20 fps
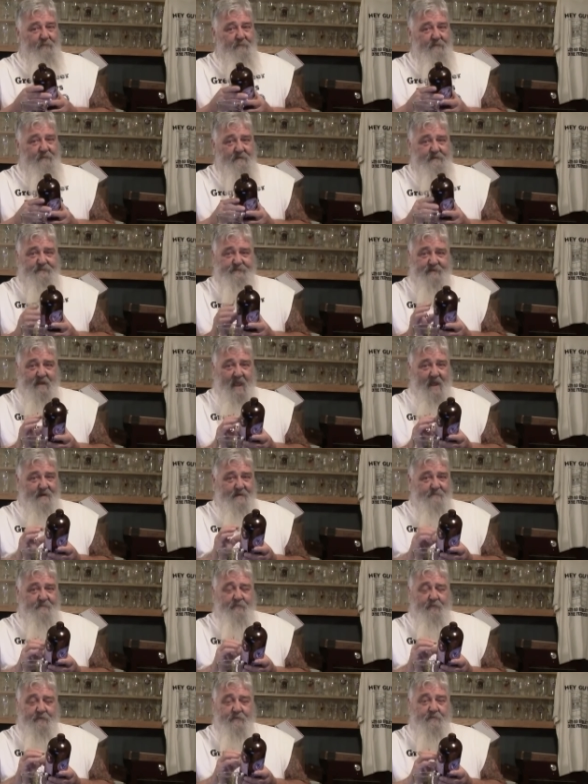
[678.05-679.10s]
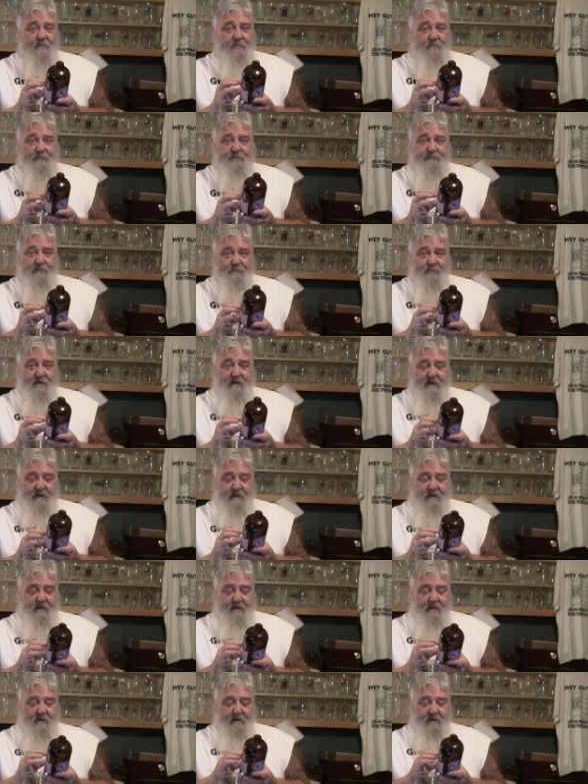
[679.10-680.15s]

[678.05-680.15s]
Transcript: it's kind of critical to me